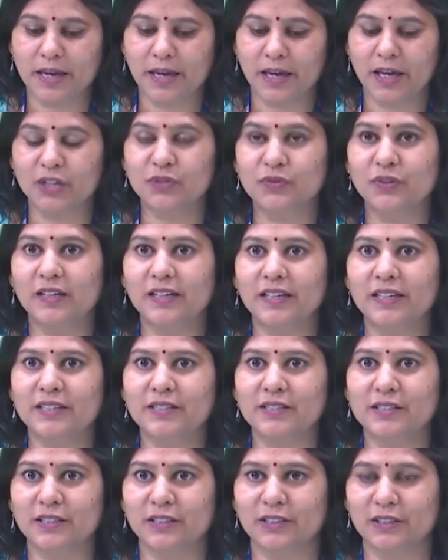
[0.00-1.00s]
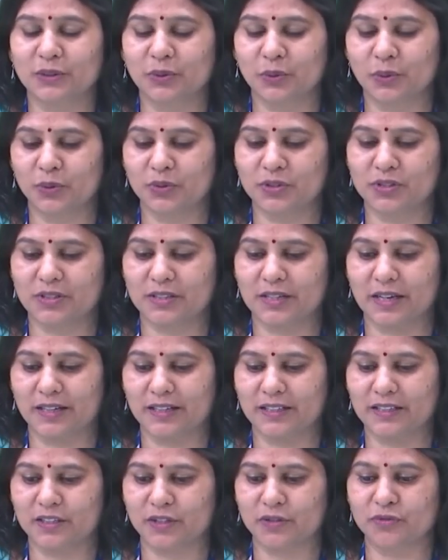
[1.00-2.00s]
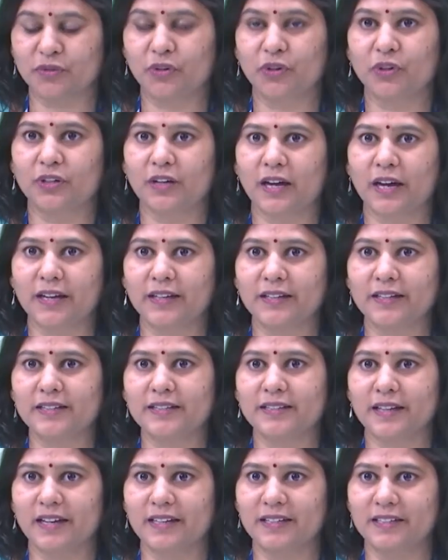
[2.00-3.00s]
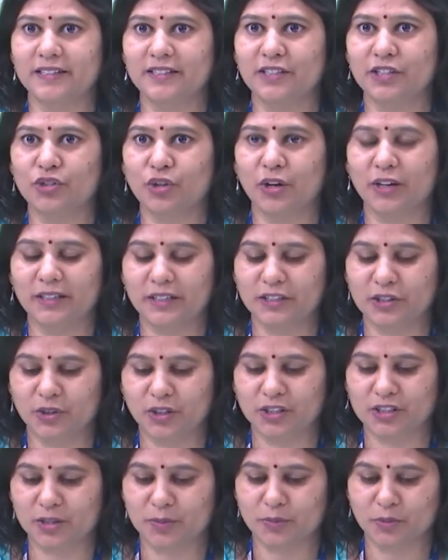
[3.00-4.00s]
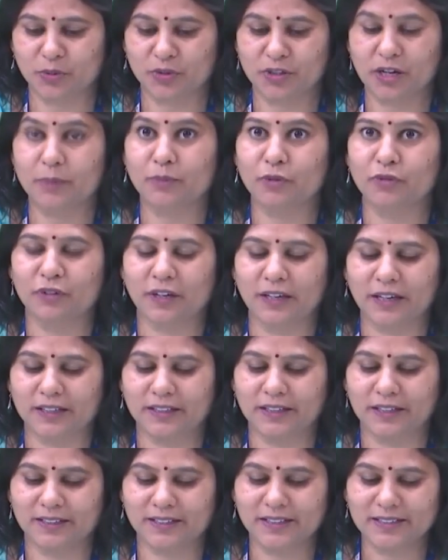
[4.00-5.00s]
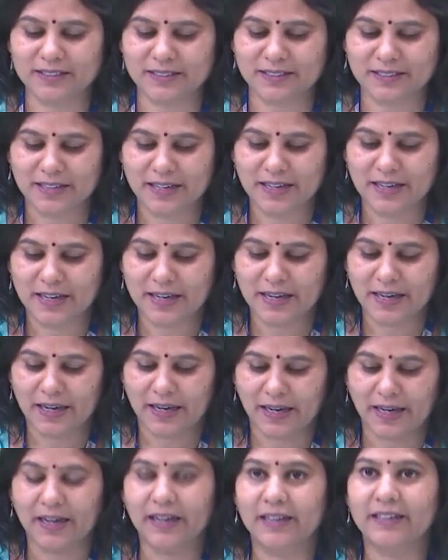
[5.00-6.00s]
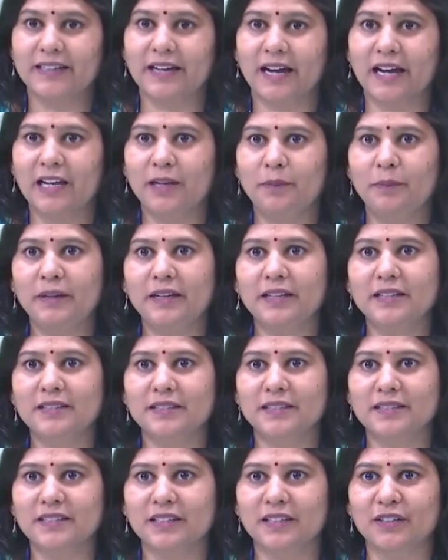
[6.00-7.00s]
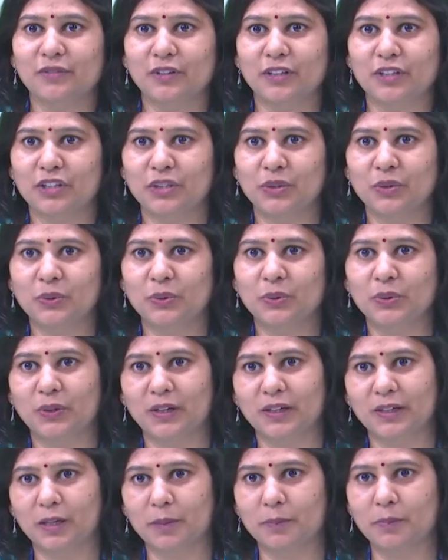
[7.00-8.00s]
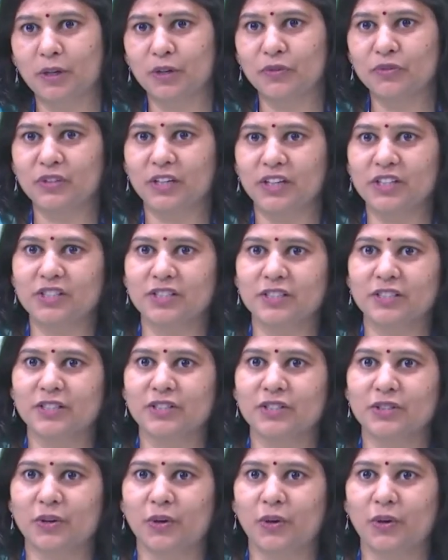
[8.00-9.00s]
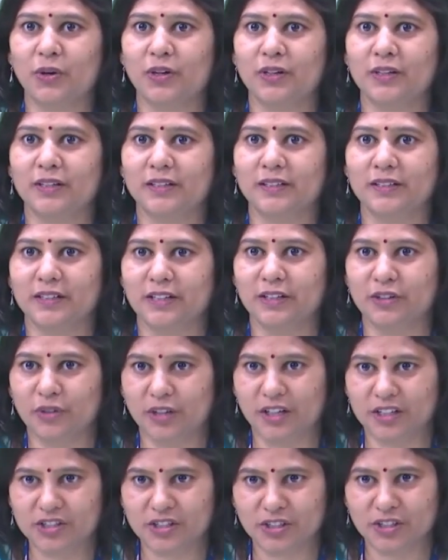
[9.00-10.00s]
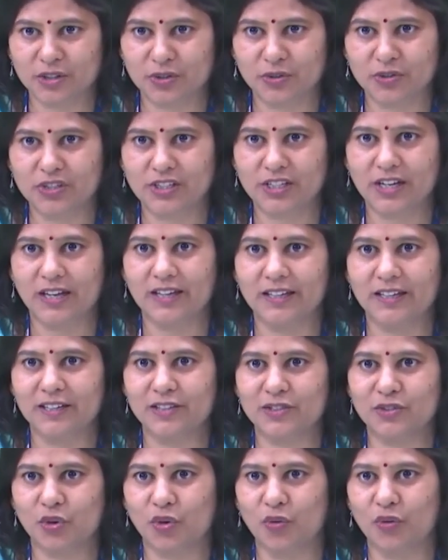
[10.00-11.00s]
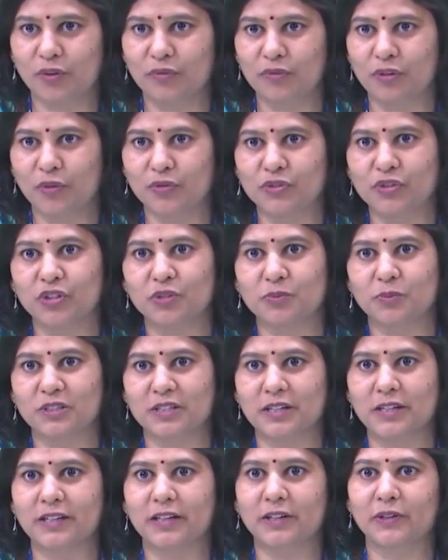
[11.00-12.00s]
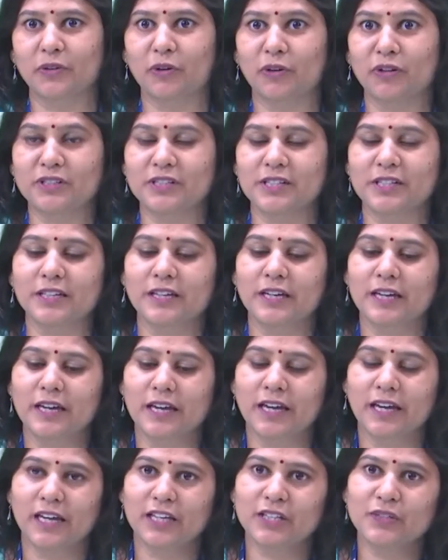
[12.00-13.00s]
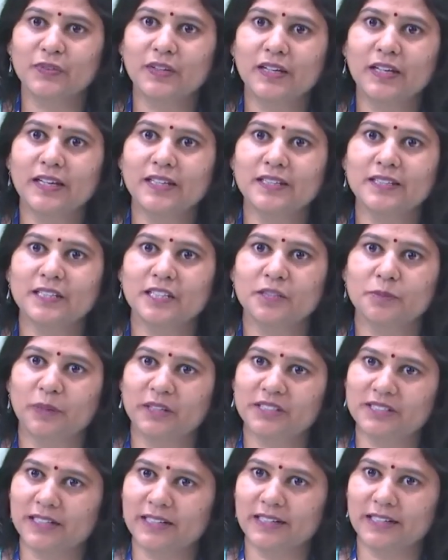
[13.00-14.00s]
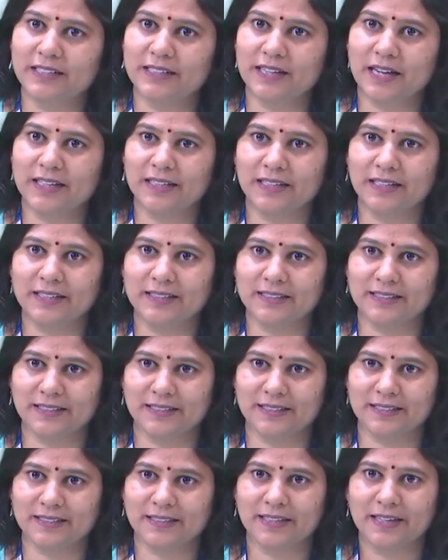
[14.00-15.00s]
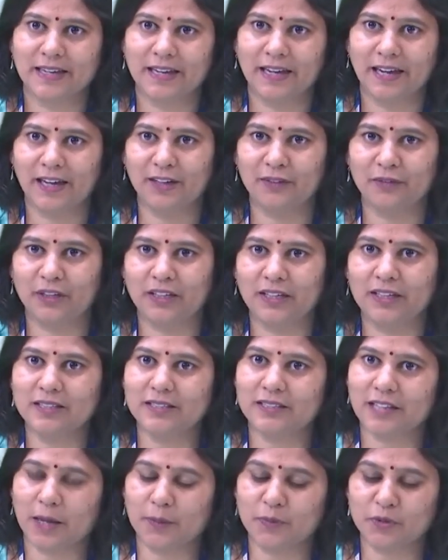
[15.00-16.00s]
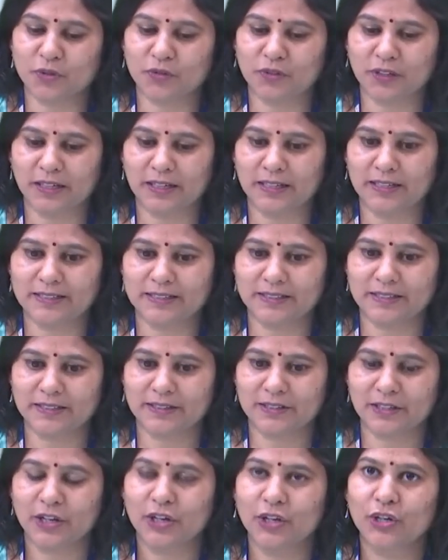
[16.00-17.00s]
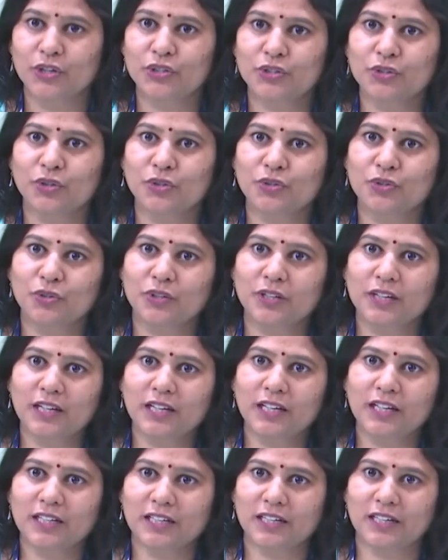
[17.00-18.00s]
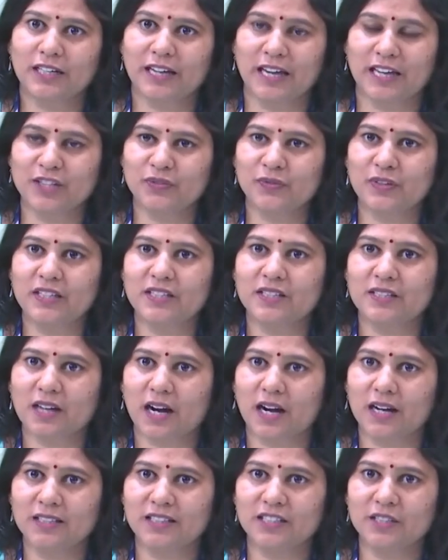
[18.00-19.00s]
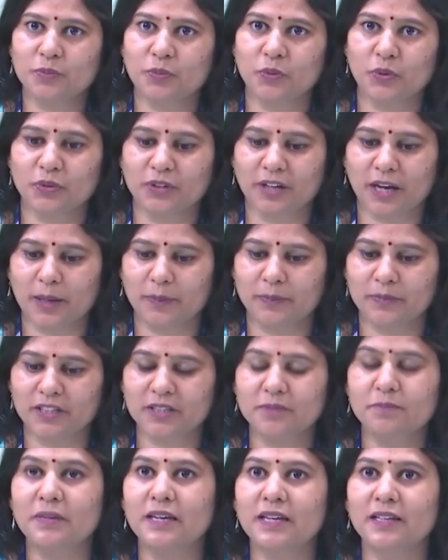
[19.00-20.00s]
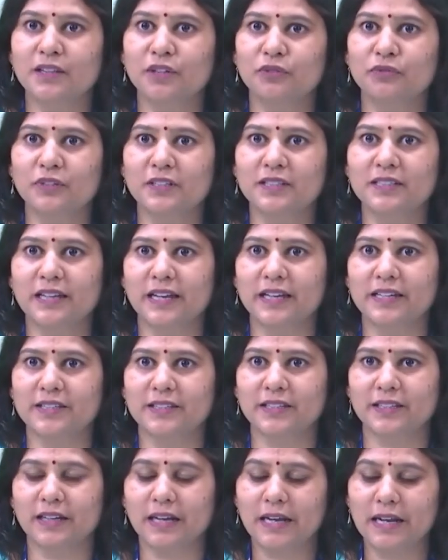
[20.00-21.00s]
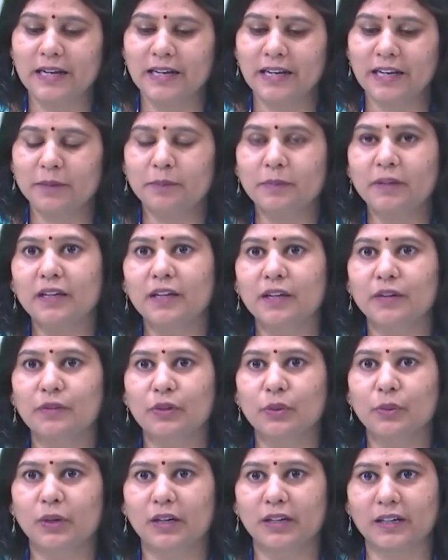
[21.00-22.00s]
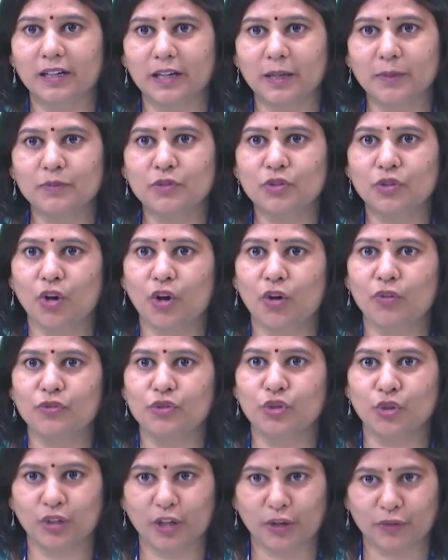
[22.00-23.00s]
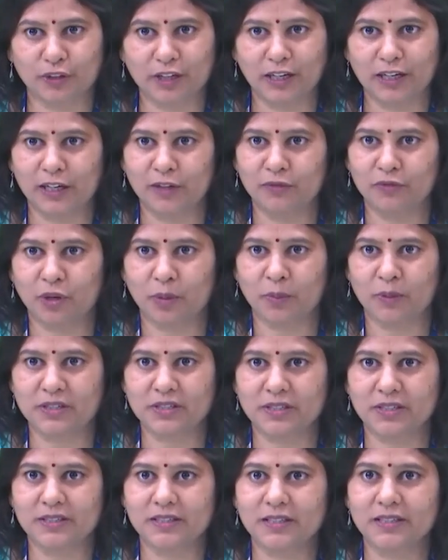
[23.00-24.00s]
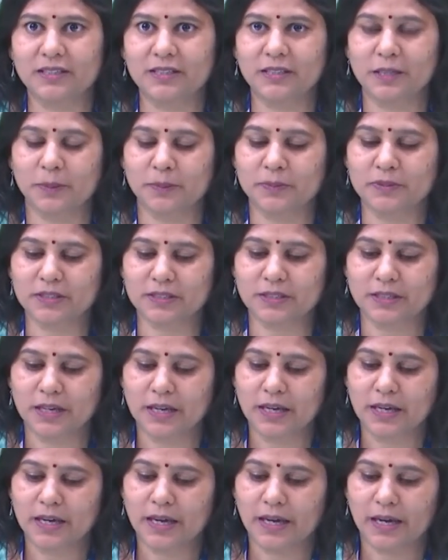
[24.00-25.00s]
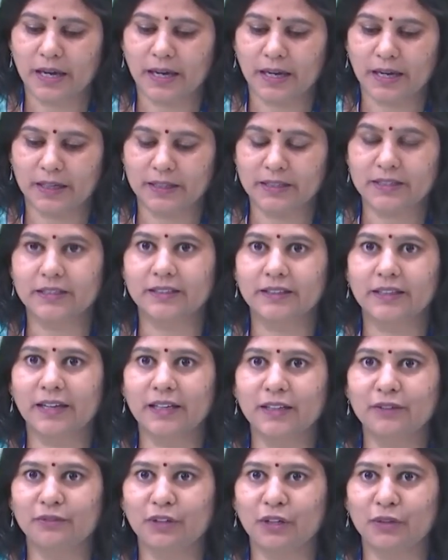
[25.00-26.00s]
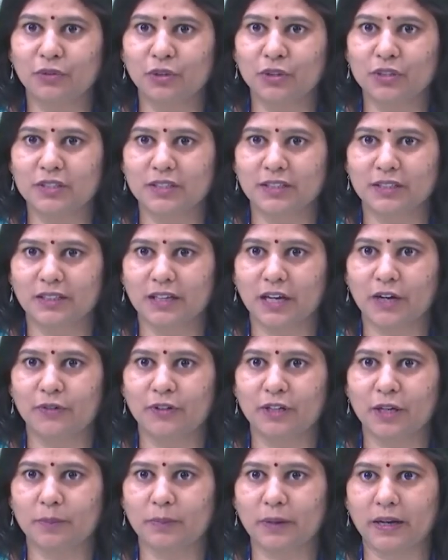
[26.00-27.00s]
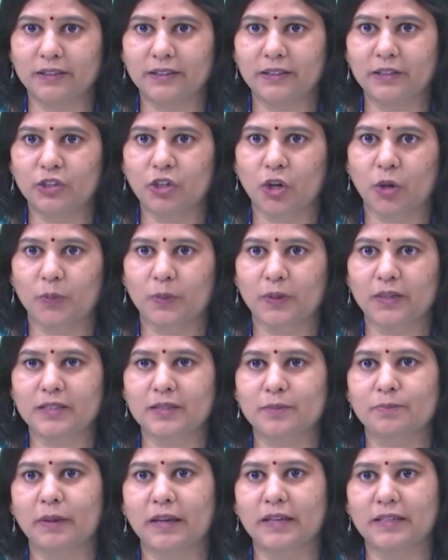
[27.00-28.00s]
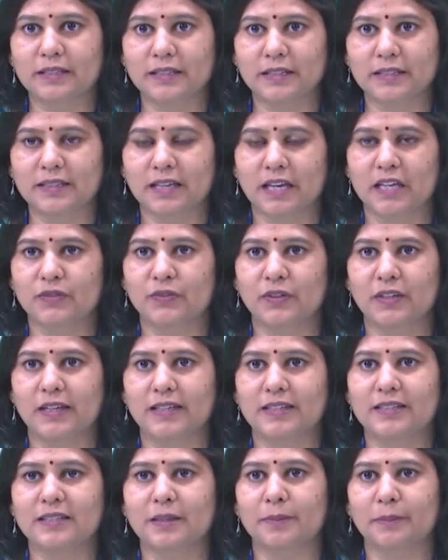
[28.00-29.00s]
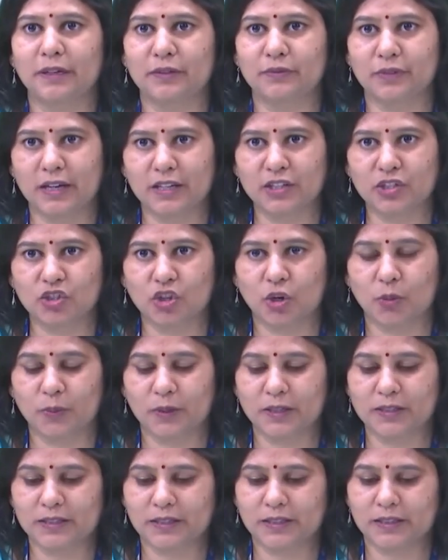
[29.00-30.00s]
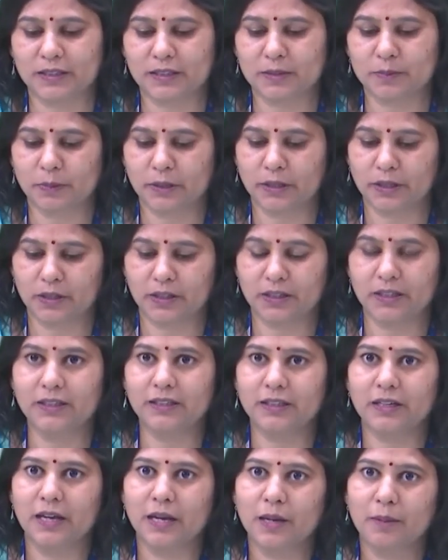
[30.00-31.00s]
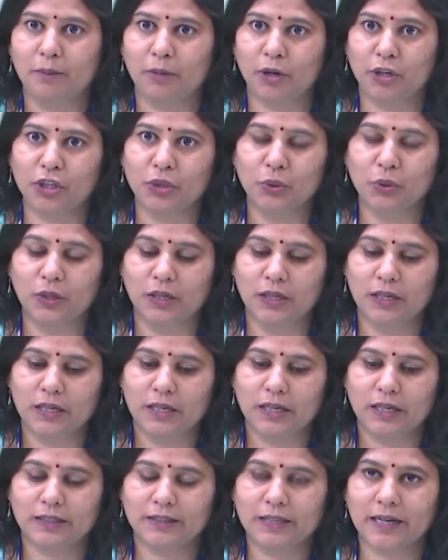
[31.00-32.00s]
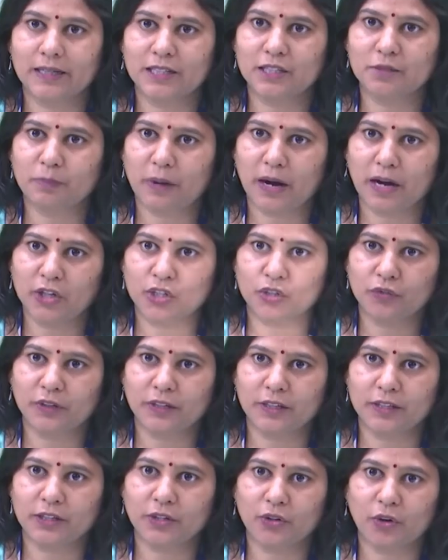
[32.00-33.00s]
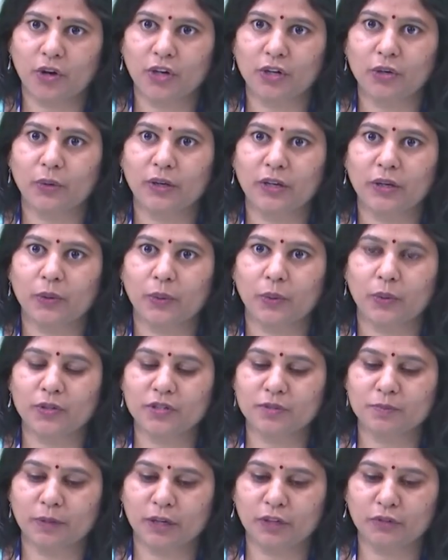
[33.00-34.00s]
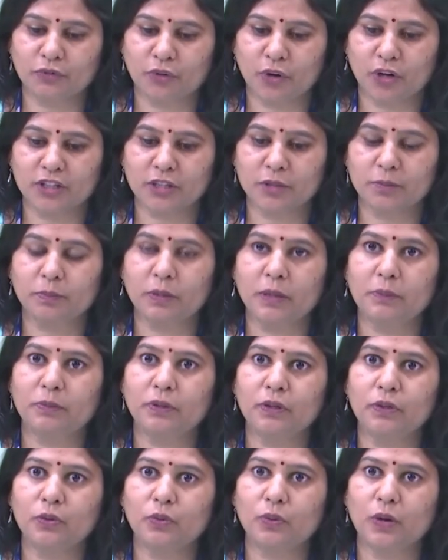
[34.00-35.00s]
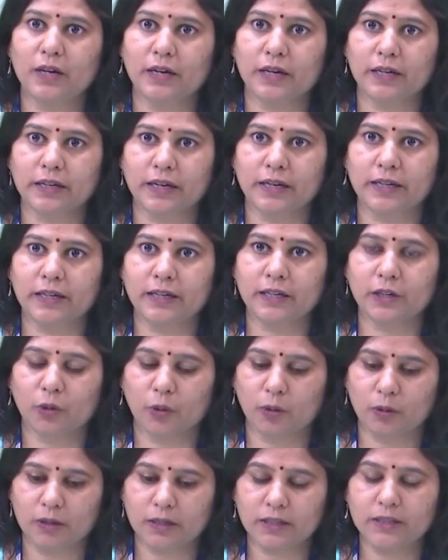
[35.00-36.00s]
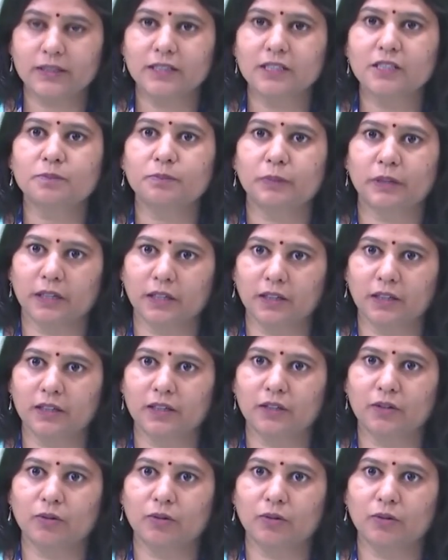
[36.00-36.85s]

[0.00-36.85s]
as well as course director for IIRS ITC Joint Education Program of IIRS. And I'll be discussing with you a couple of sessions on introduction to GIS, overview of geospatial technology, as well as spatial data analysis and various types of analysis. So today, as we start this program, this being the first lecture, let me give you a glimpse of geographical information systems. And then we would cover up other topics, basics as well as some advanced topics in this particular module. That is part of another ongoing course, but for the people who are attending only this particular